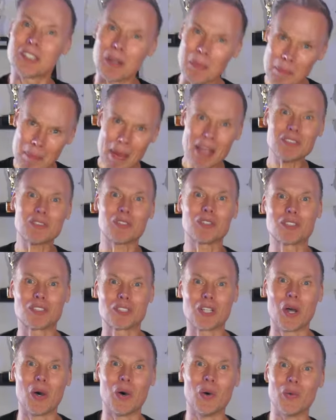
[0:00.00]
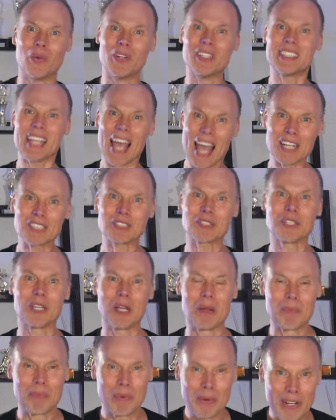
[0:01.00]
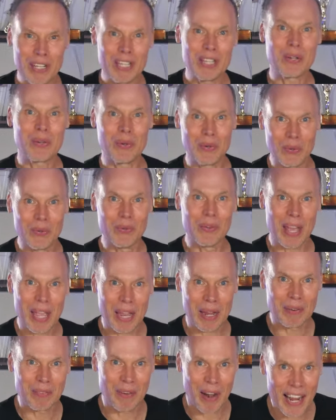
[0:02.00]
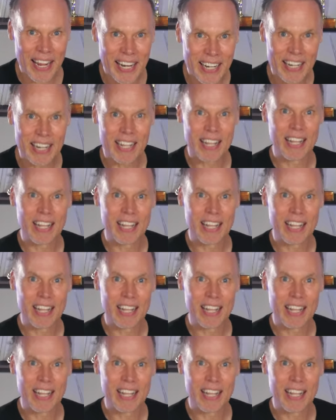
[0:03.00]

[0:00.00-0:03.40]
Cementrostone is actually a pretty cool name, right?